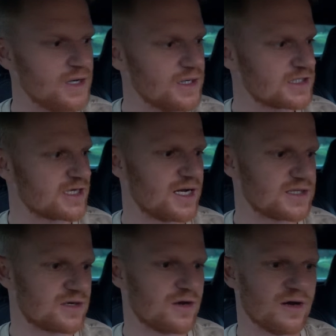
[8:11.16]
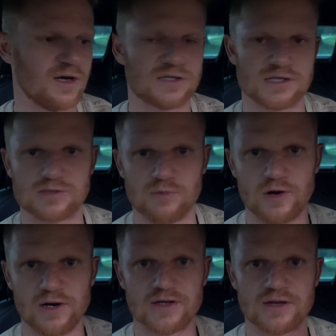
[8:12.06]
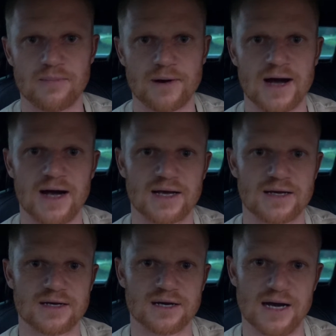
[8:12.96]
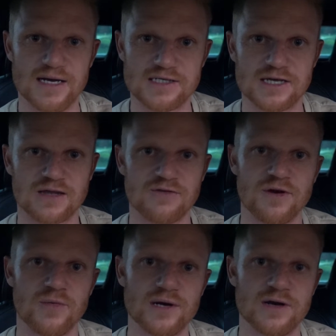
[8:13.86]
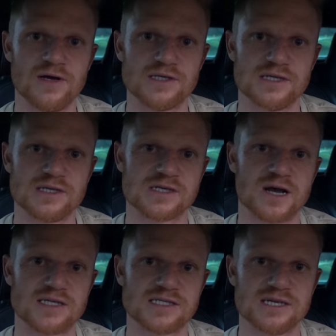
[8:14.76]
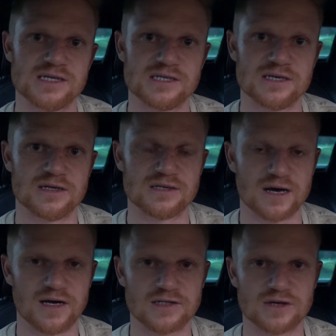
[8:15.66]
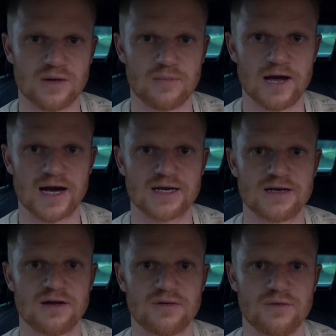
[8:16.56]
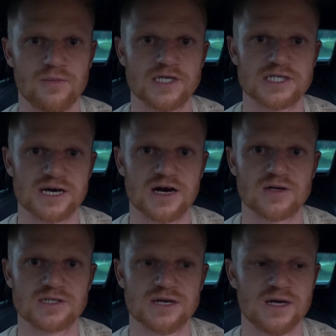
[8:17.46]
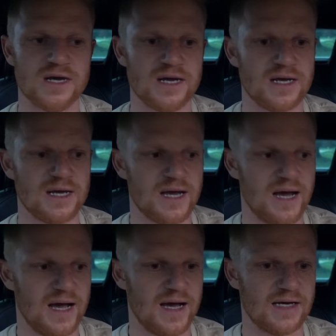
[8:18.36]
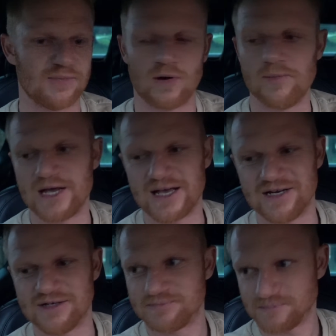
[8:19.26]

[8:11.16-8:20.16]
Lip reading: side skirts, a spoiler at the back. I need to get the rear windows and the sides tinted dark black, like real pitched out, and probably gonna